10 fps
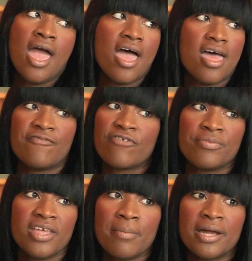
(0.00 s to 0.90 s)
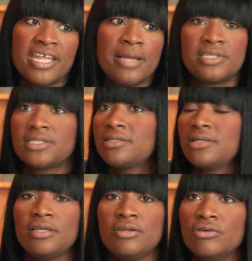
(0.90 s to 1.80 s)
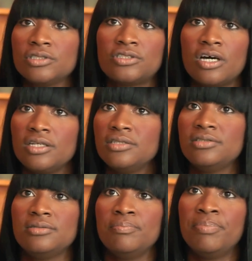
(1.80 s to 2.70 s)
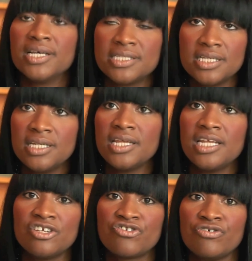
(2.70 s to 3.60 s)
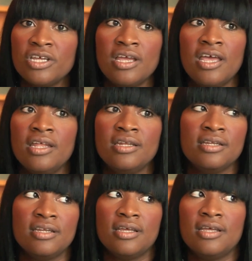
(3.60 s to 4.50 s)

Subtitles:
And from there, my name just, started buzzing in the industry, and